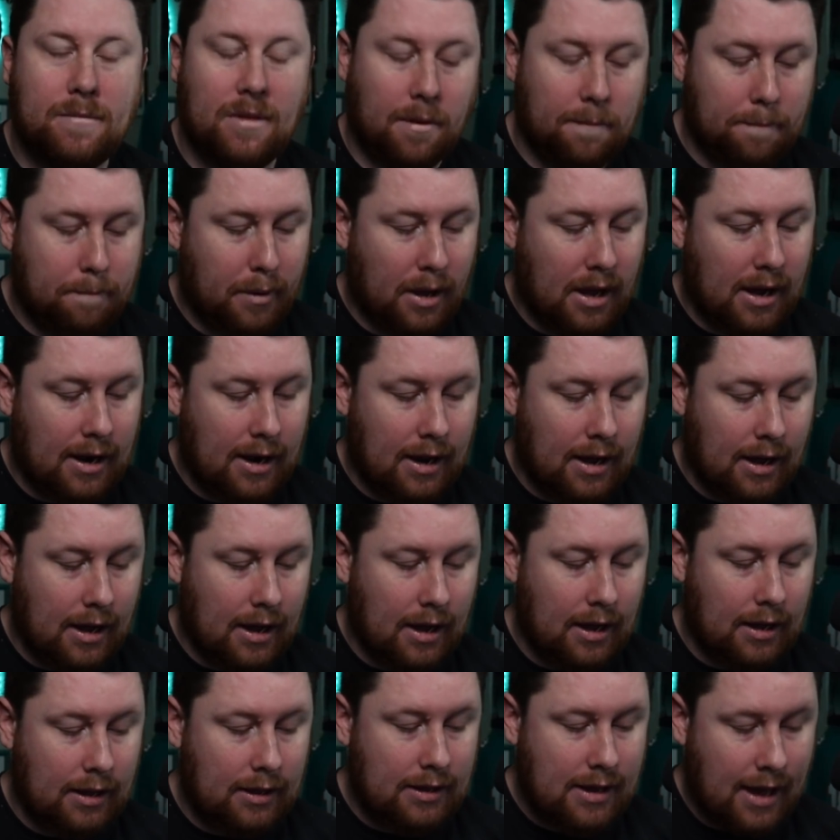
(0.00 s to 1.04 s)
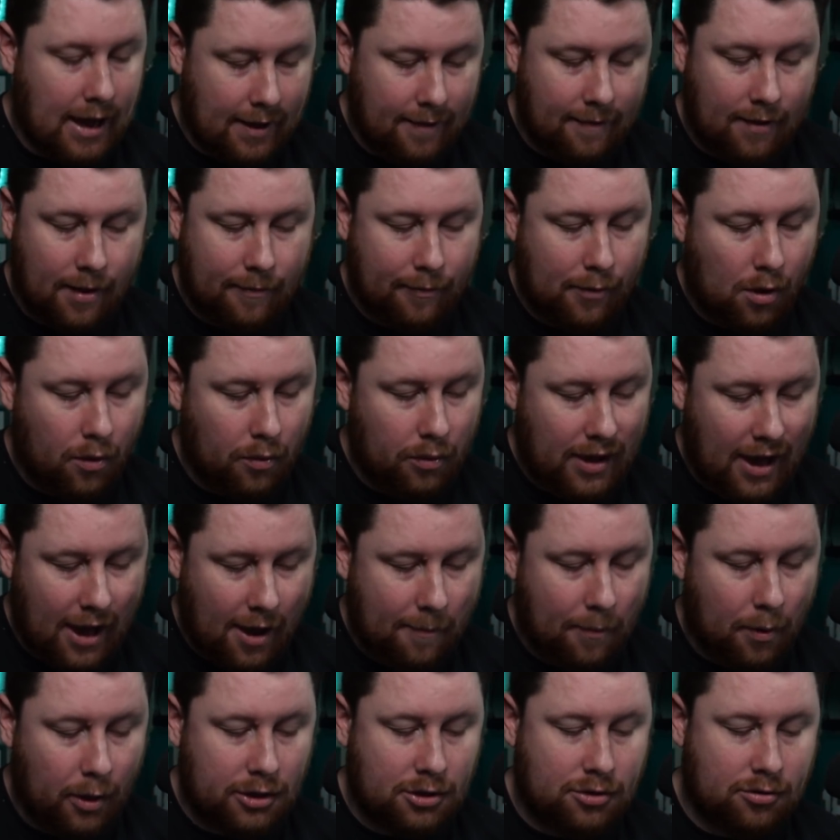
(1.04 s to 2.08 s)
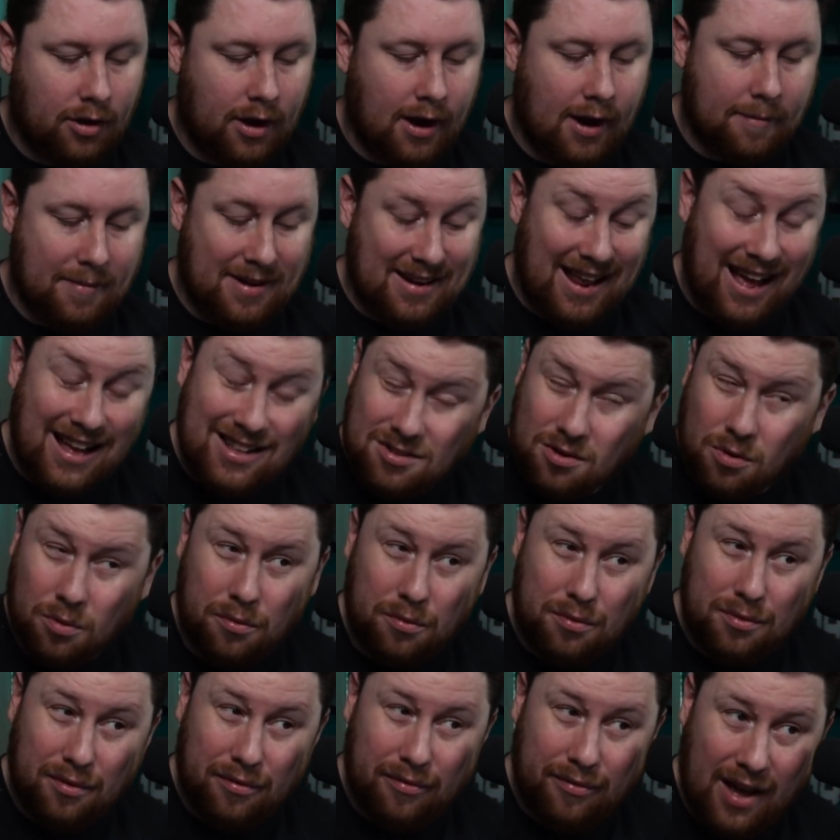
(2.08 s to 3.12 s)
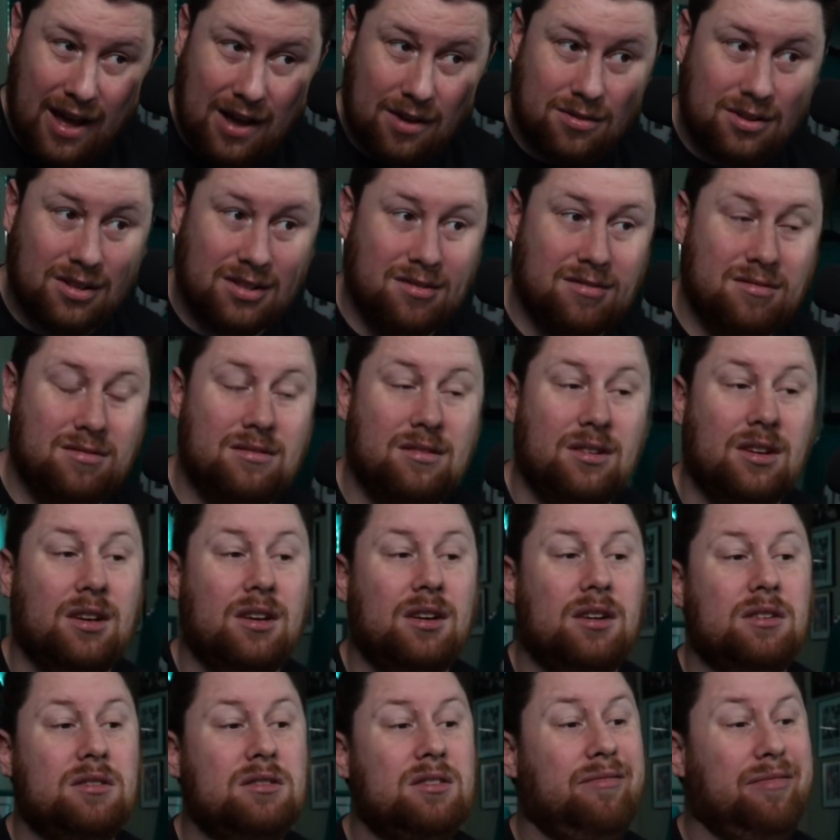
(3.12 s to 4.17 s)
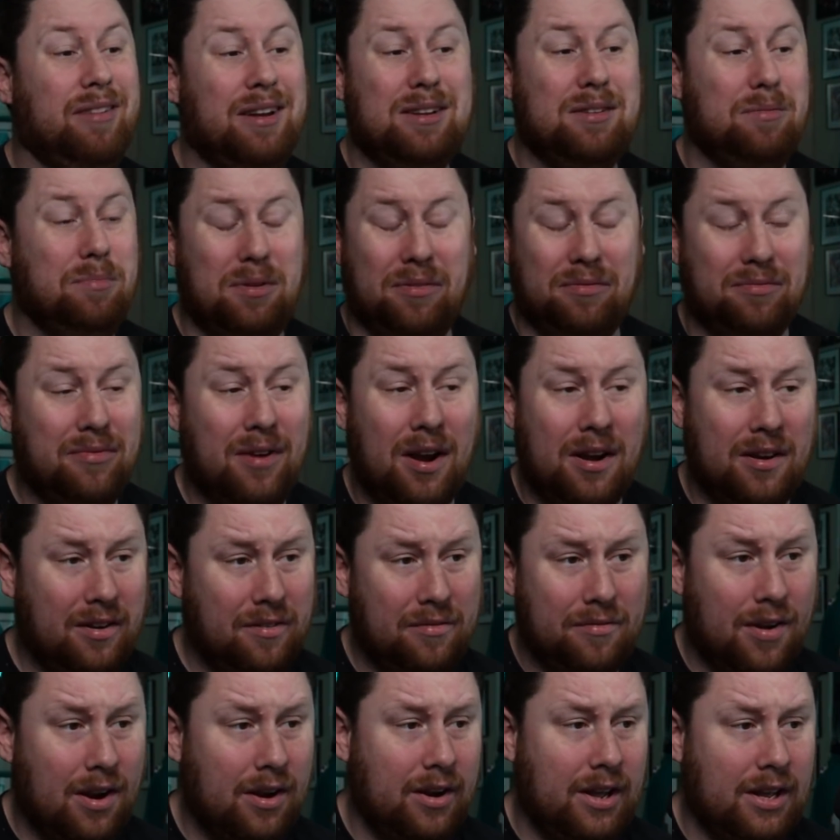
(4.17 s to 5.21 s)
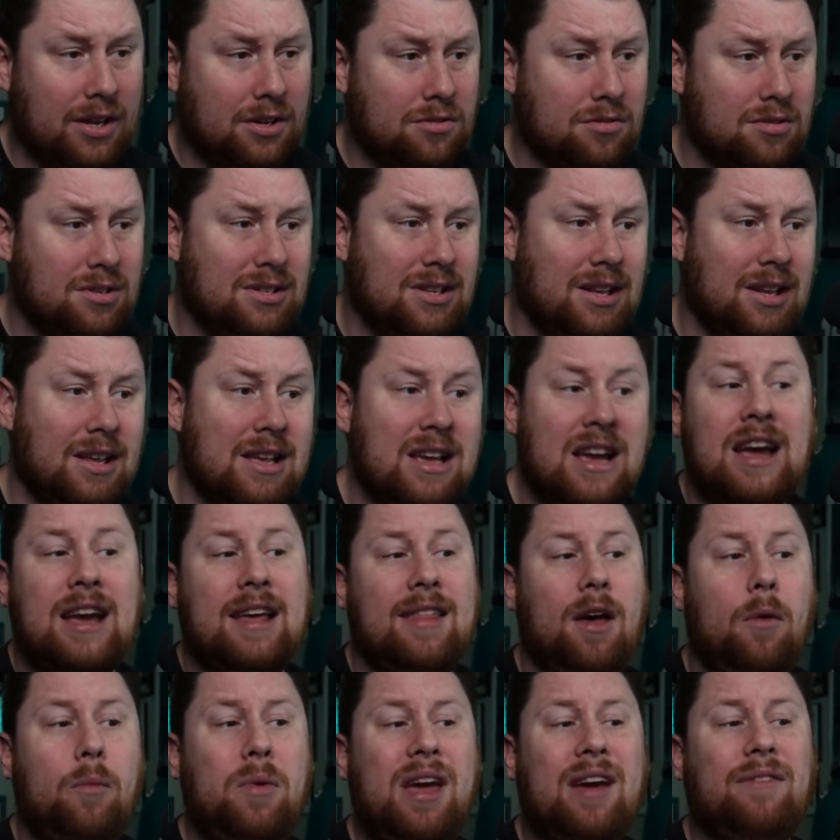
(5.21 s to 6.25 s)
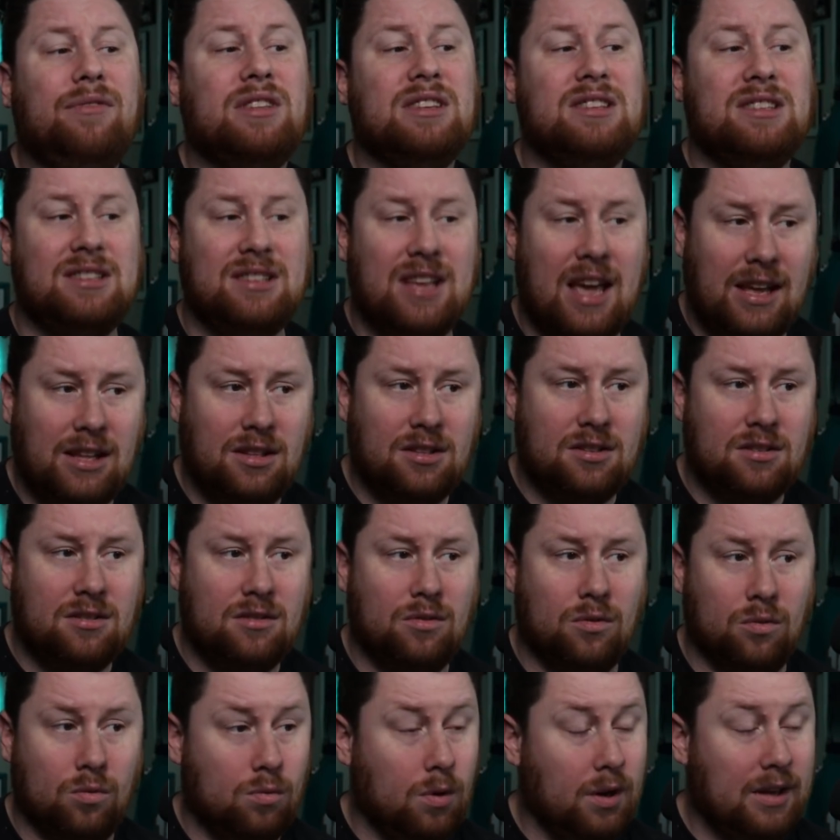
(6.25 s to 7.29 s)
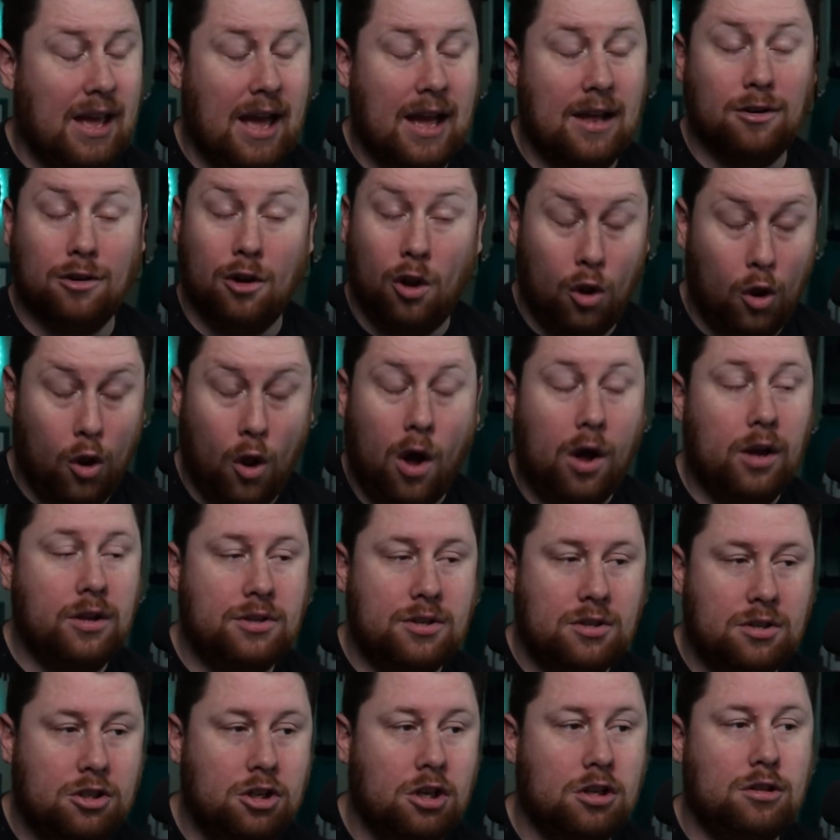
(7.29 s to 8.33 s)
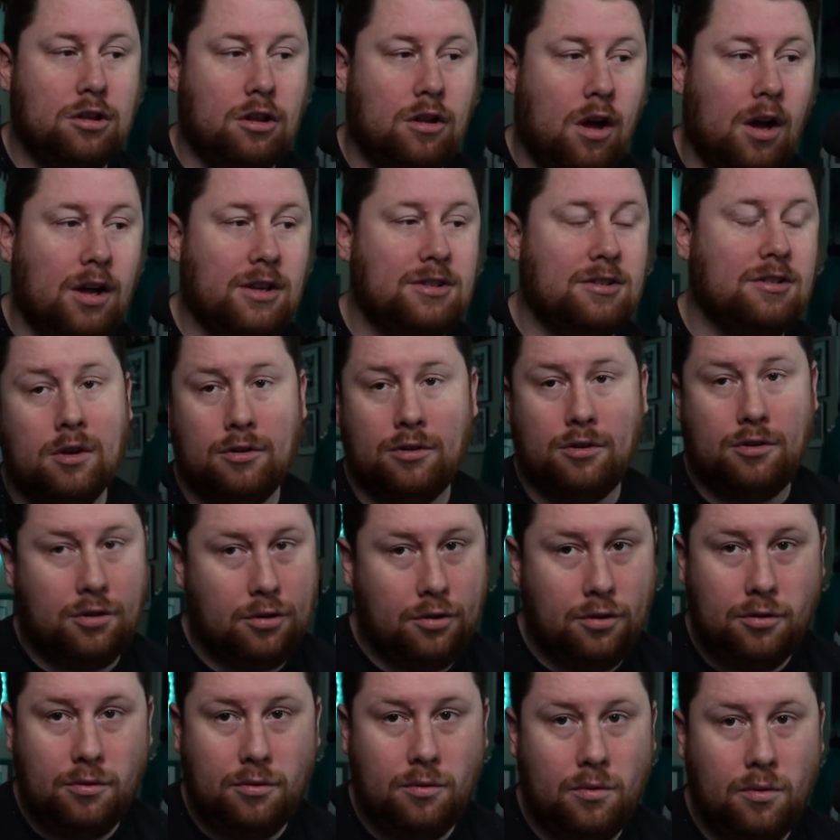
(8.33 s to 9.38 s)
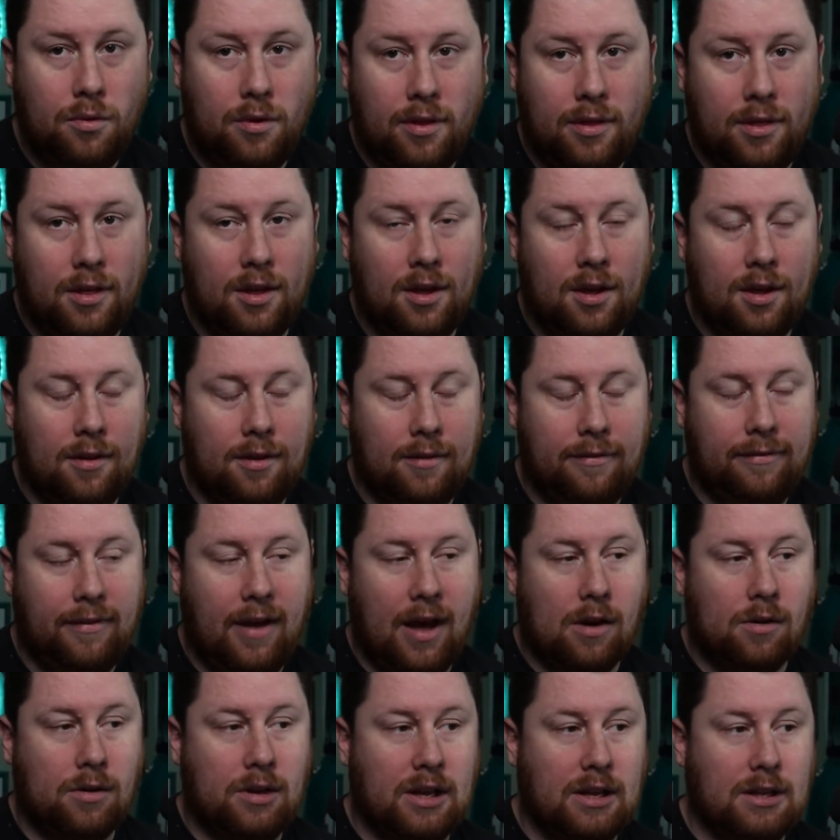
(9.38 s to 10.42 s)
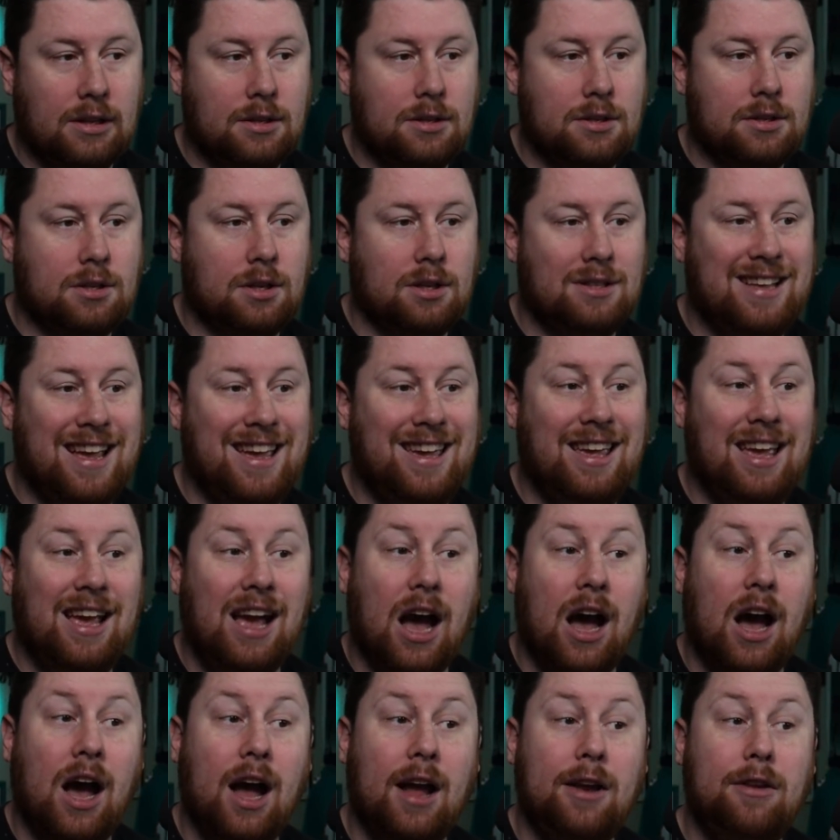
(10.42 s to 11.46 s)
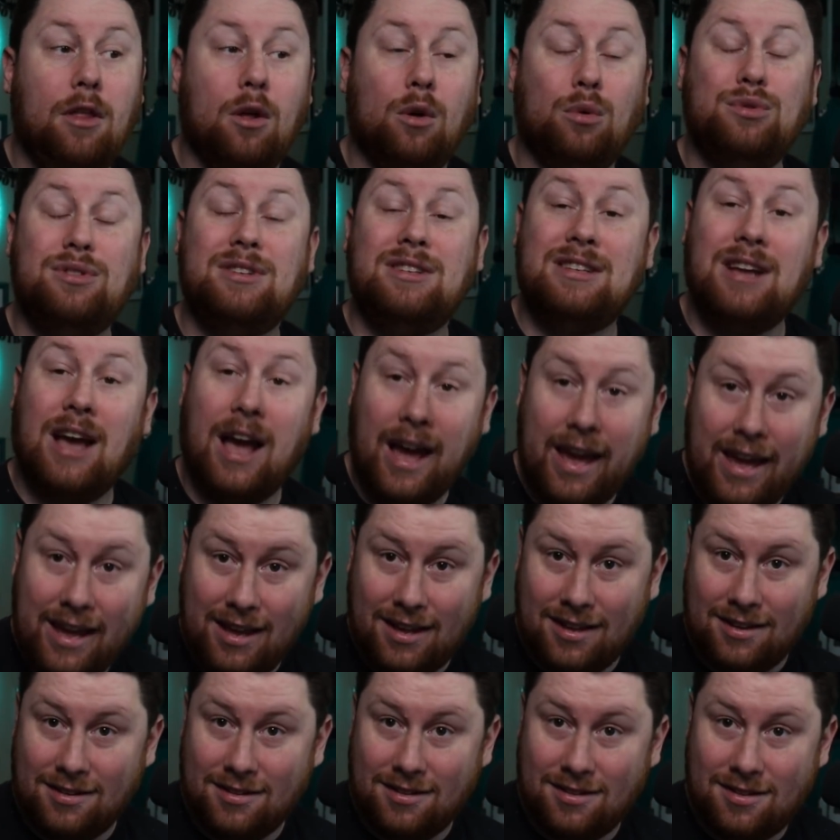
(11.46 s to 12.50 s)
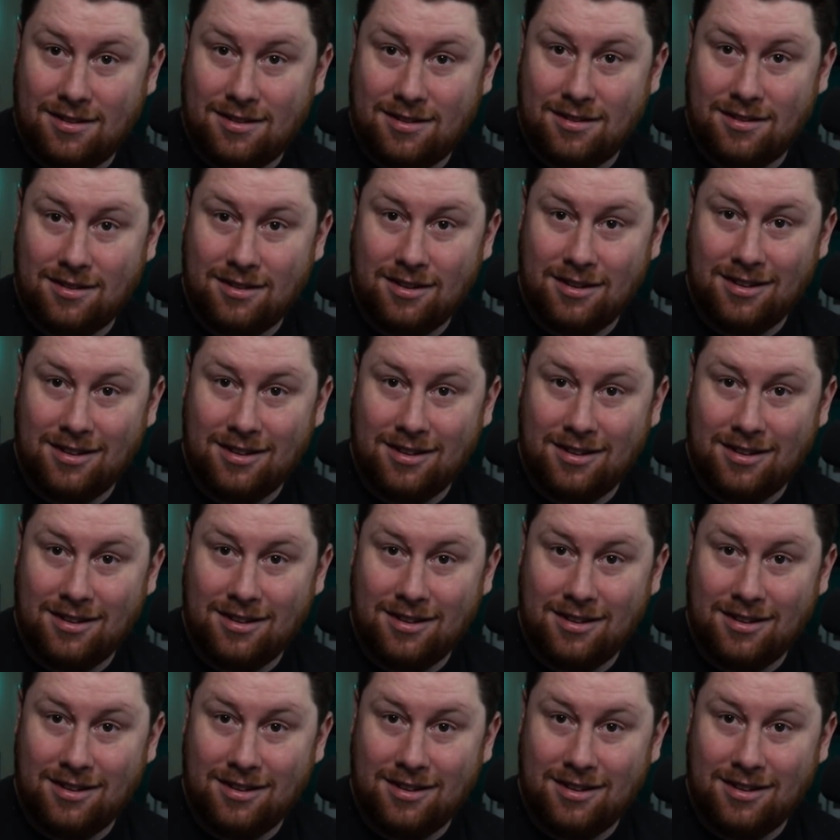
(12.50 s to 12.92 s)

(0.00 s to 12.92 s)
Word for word: But uh, yeah, I'm going Cowboys straight up. My dad's going with the Falcons, which I find to be very, very interesting. Then we have the Saints, who again lost, just lost to the Falcons, taking on those Titans,